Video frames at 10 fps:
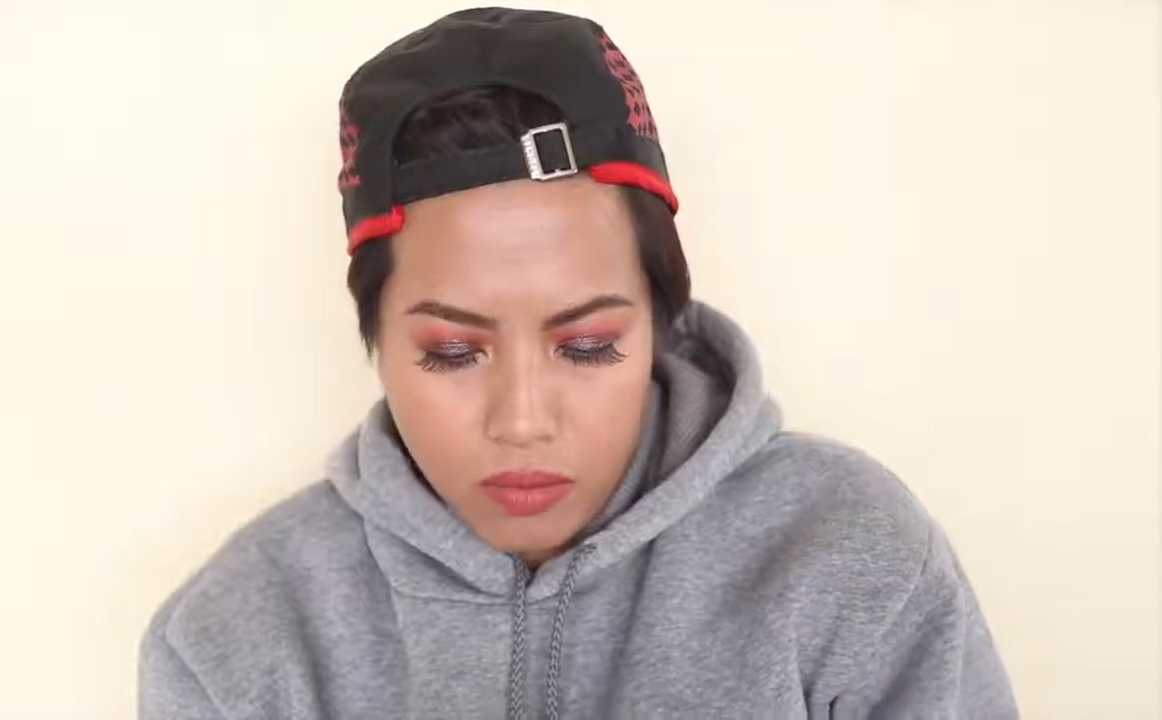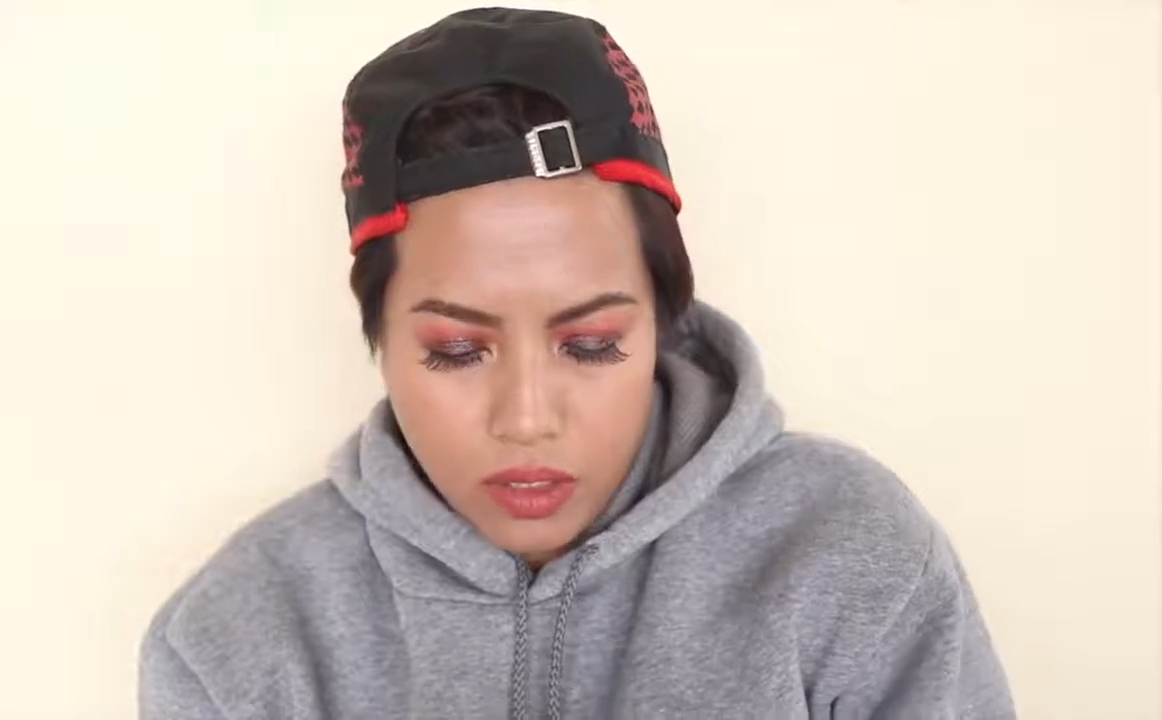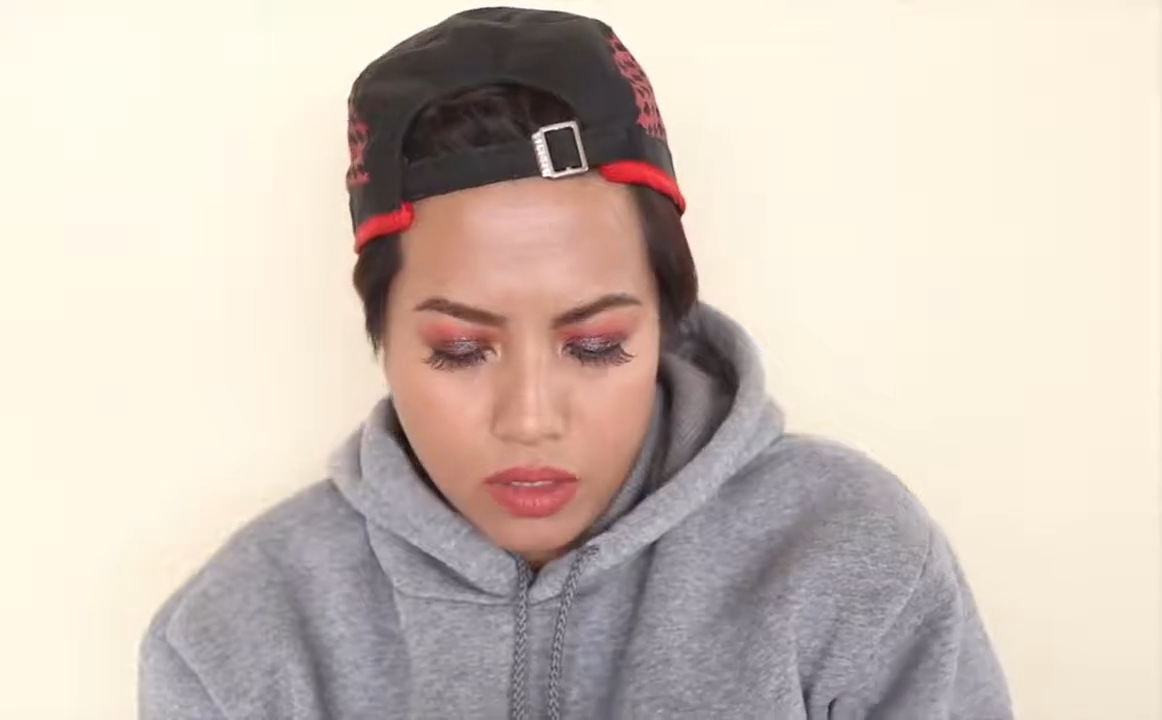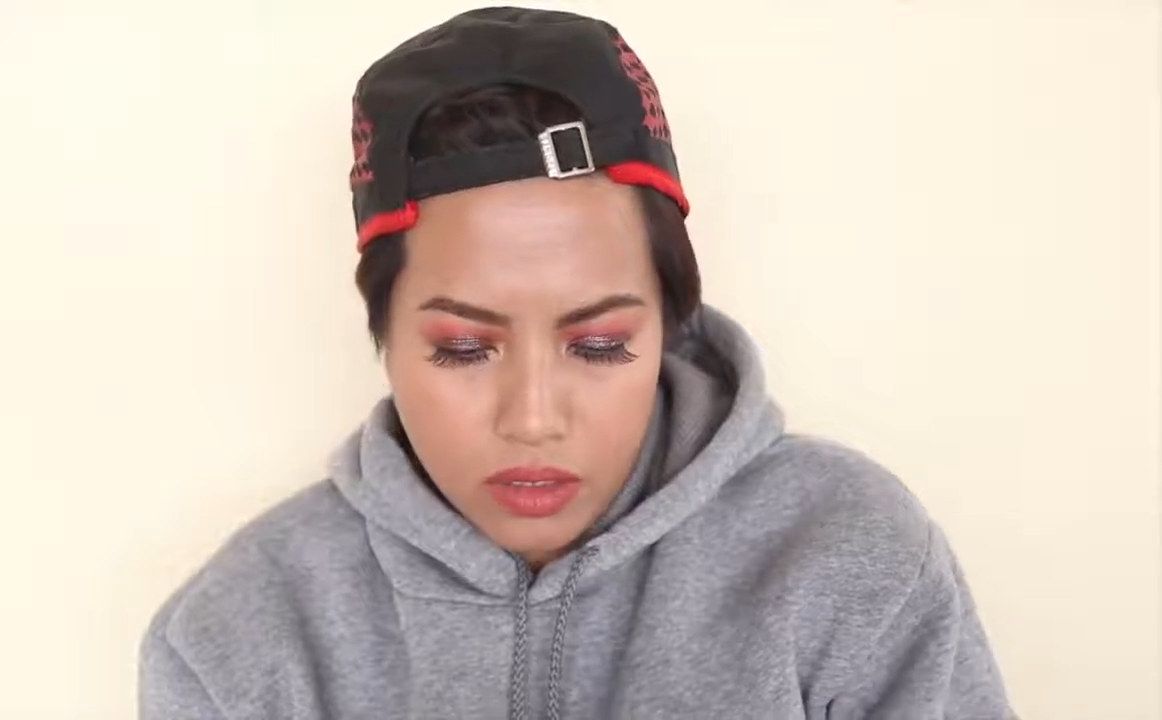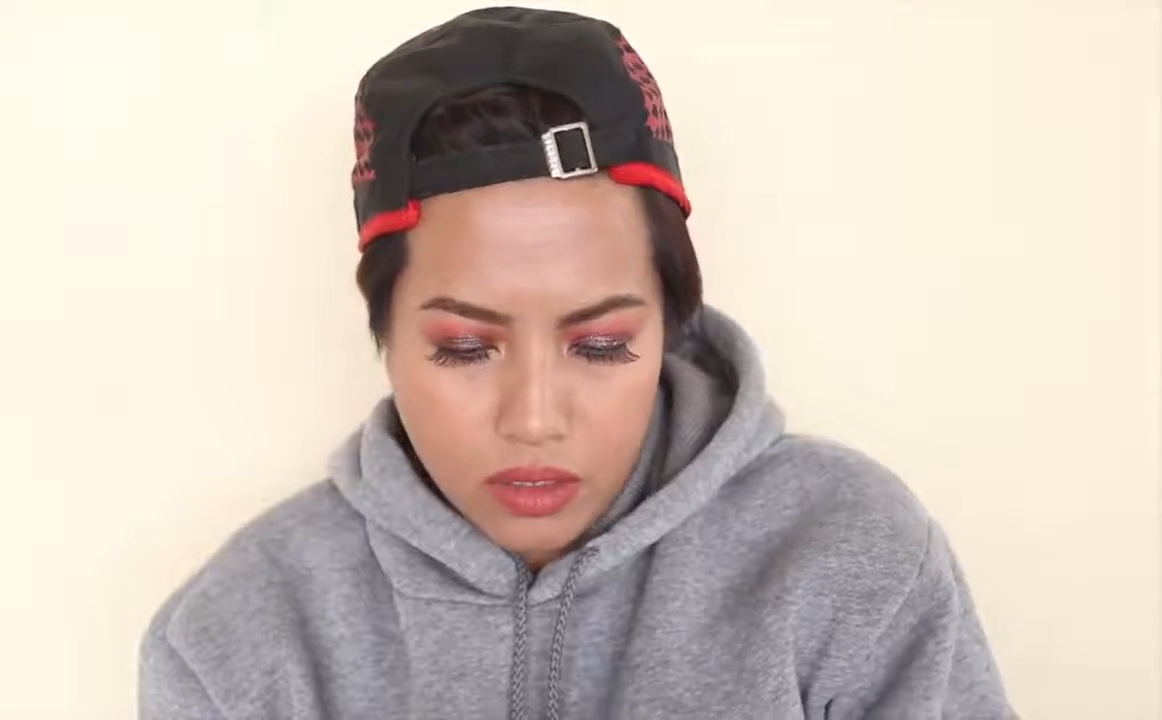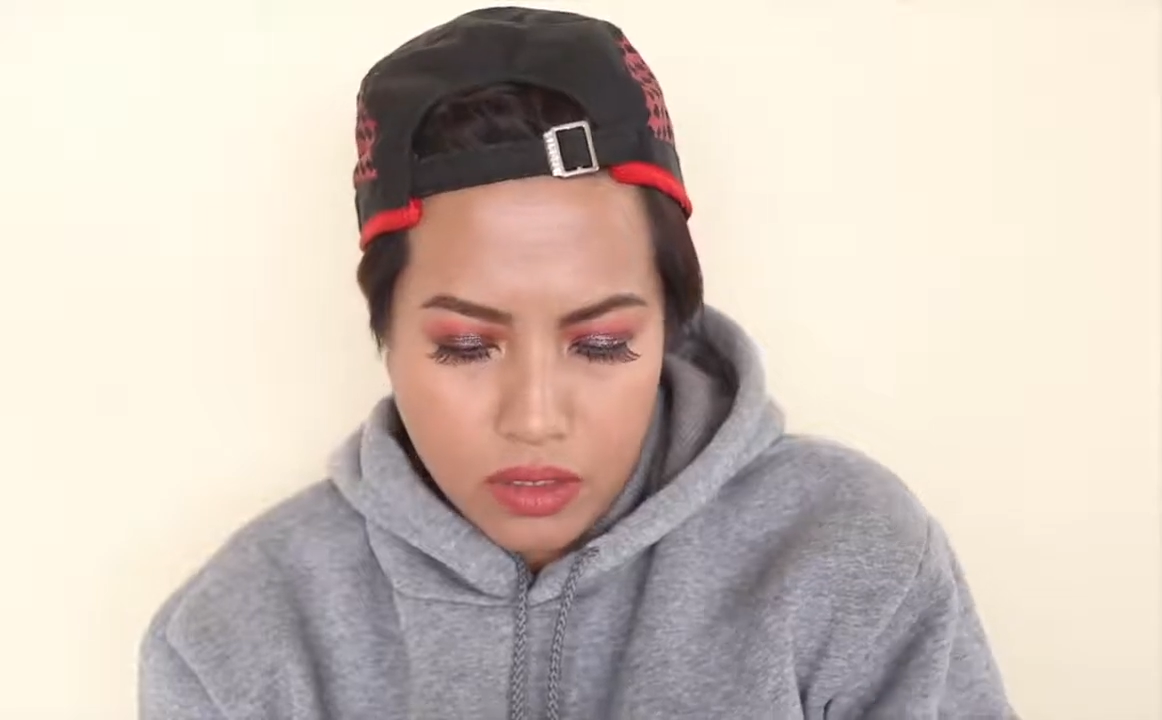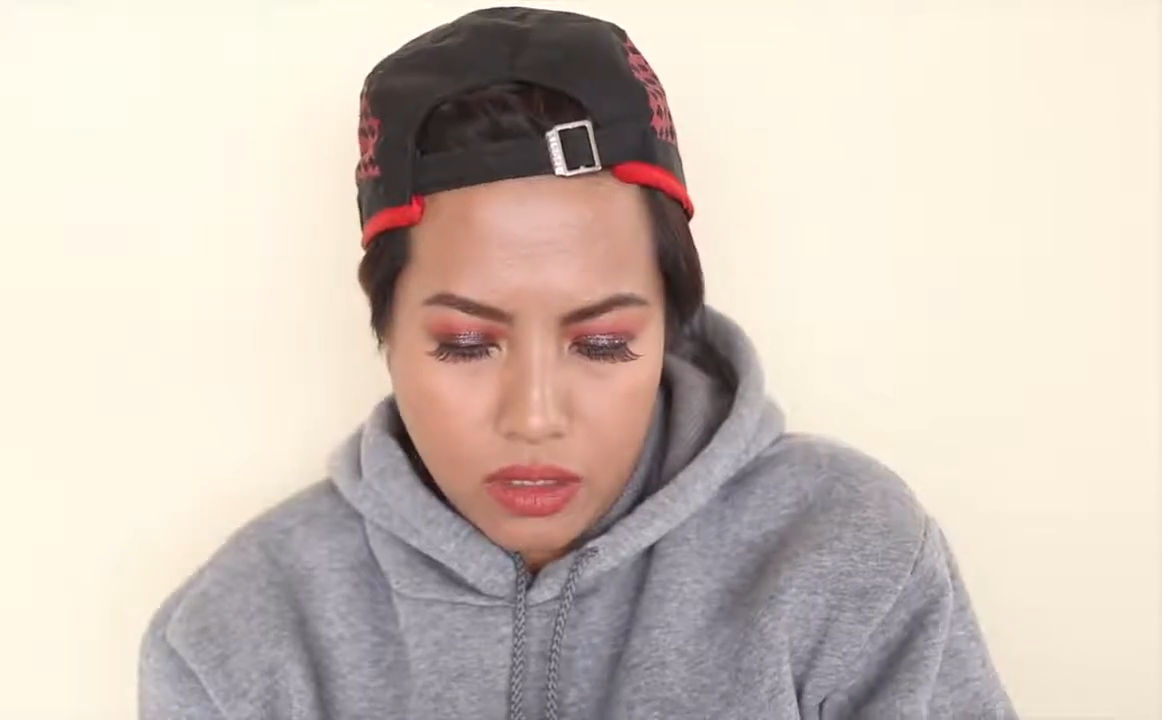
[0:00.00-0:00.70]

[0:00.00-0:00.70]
What else is